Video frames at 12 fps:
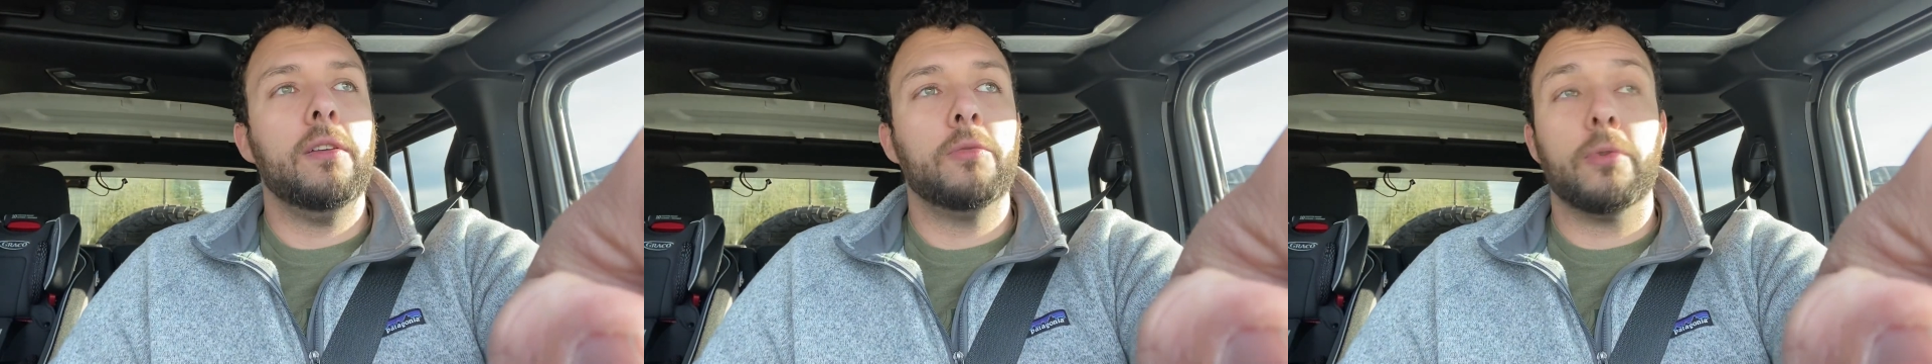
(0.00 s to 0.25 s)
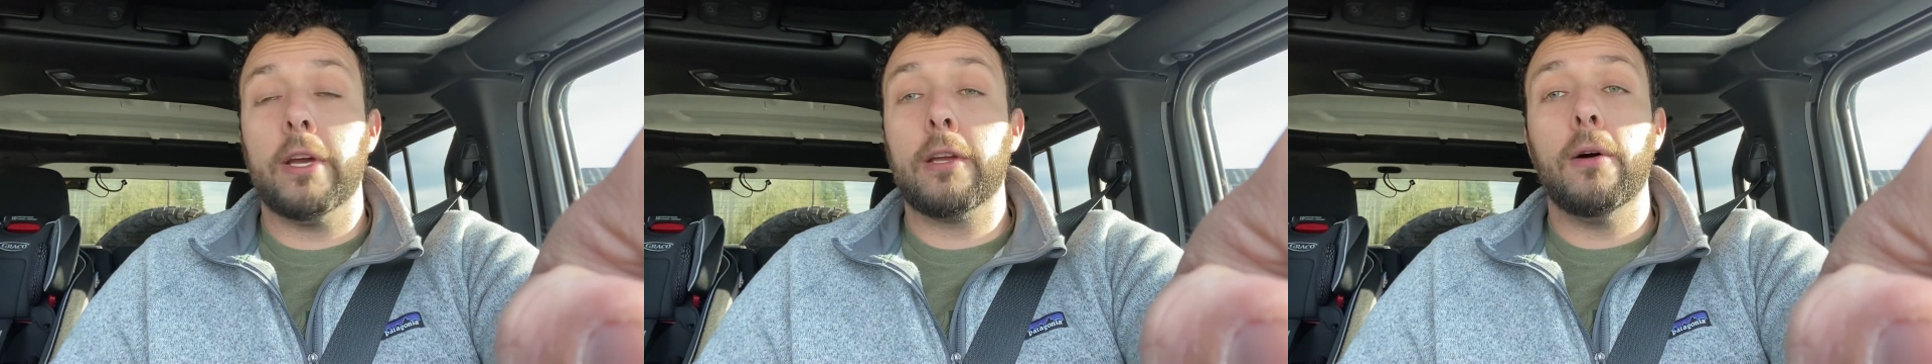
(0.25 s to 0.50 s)

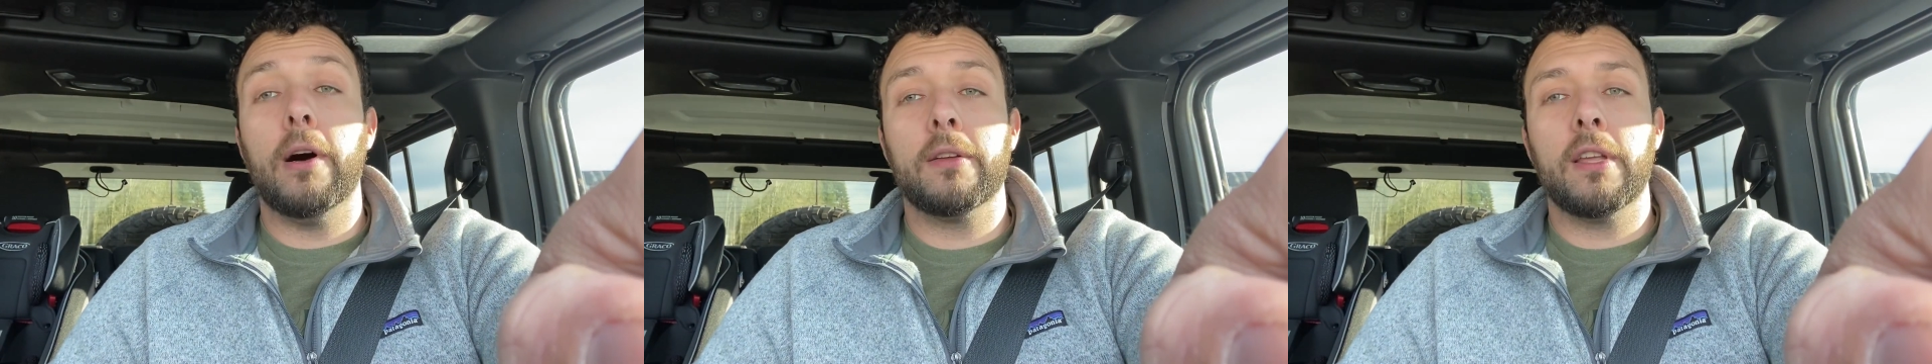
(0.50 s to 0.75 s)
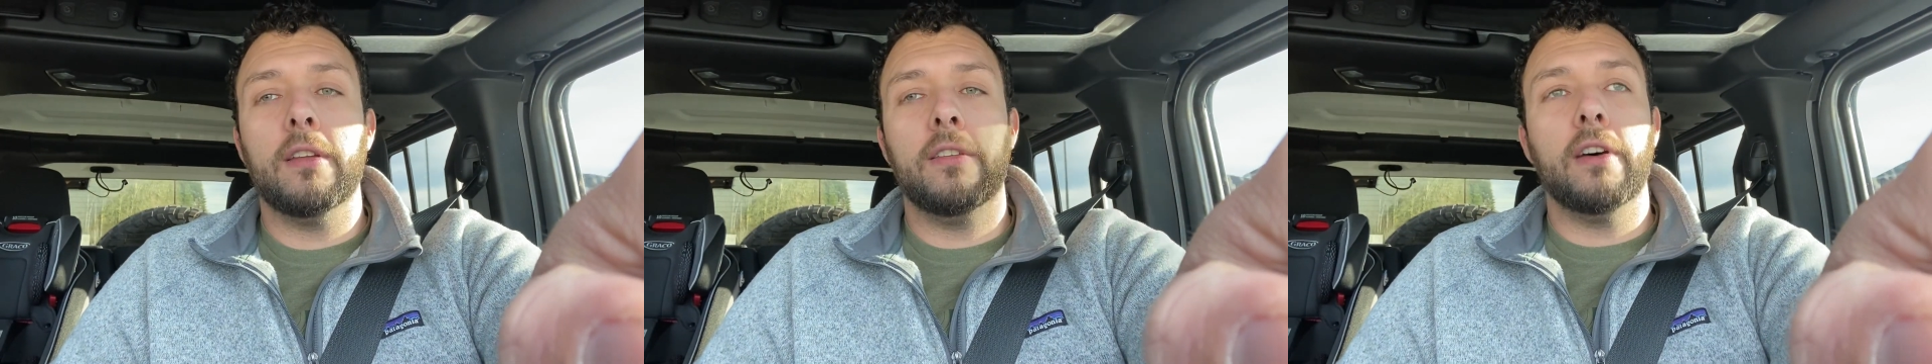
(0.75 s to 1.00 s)
probably go out and
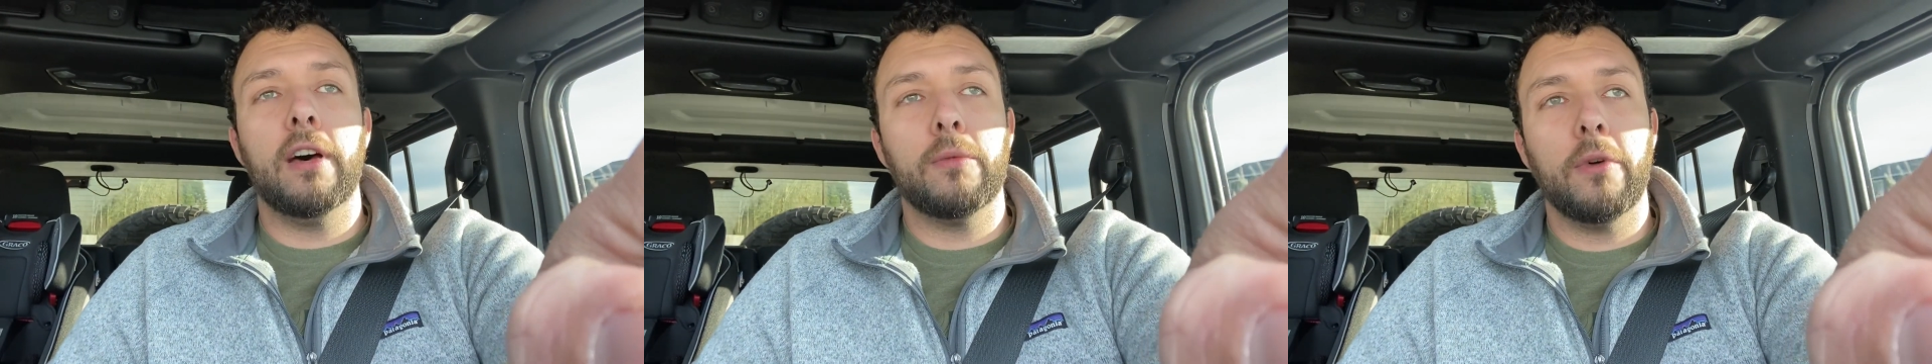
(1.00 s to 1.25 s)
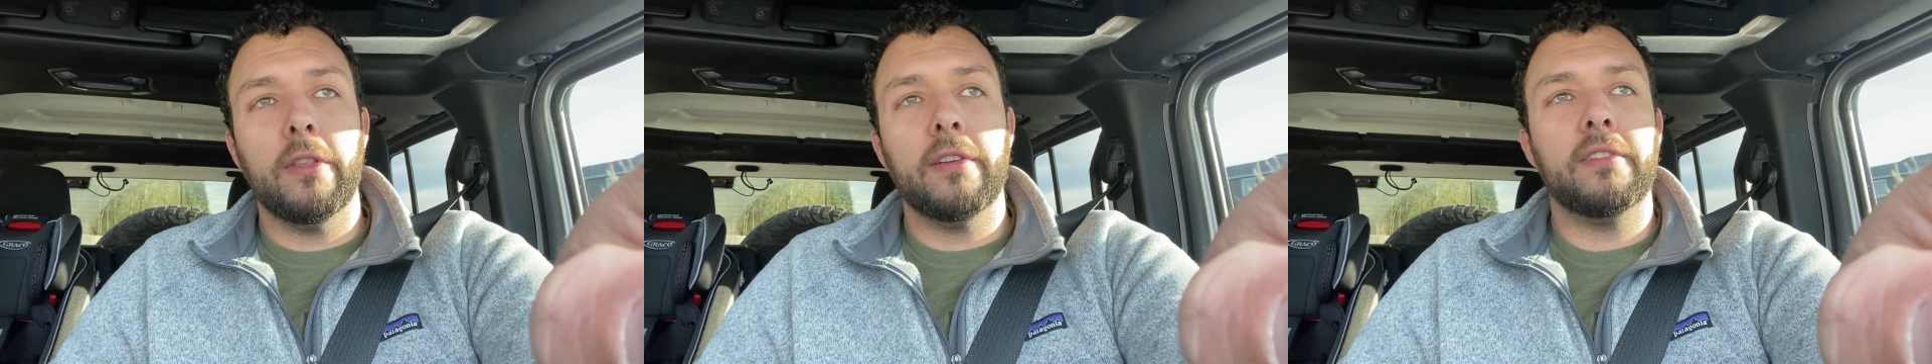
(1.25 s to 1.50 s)
get it done
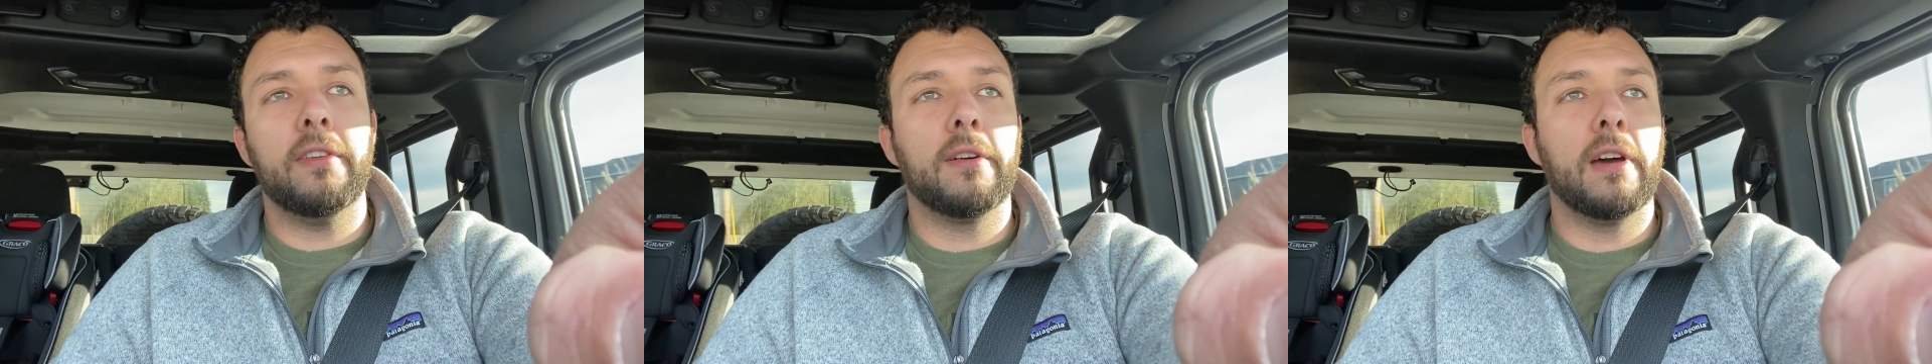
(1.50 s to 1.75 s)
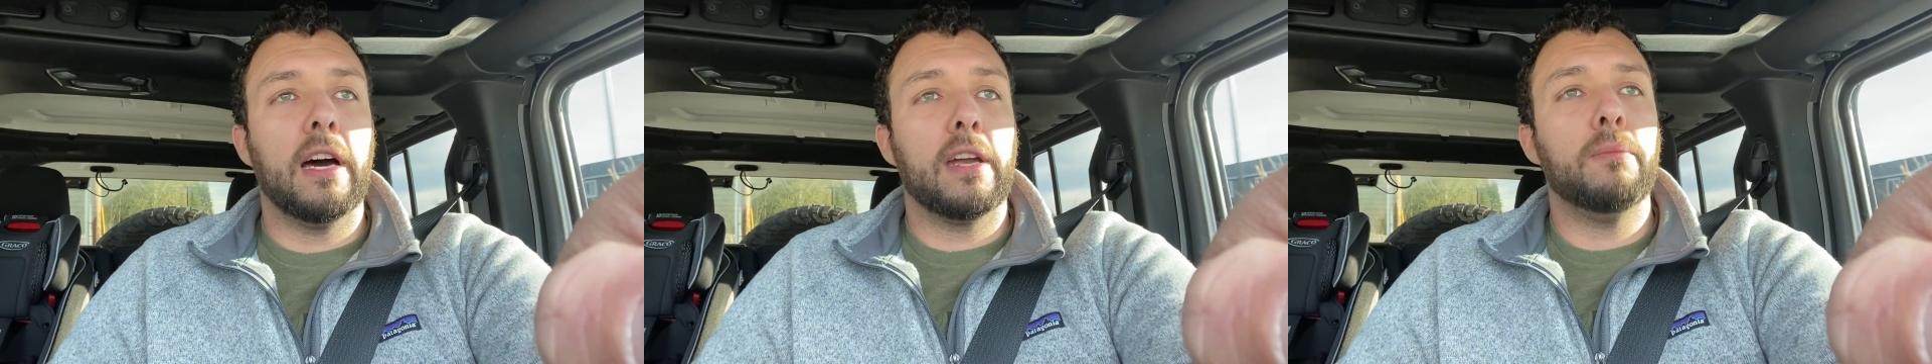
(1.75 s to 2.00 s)
while they still
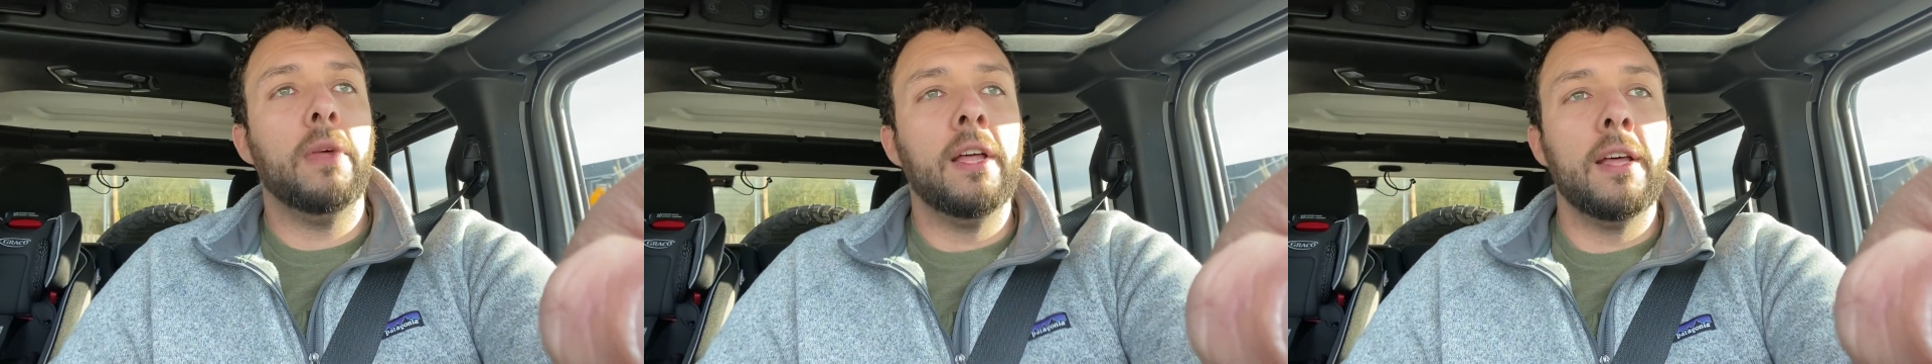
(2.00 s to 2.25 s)
got them.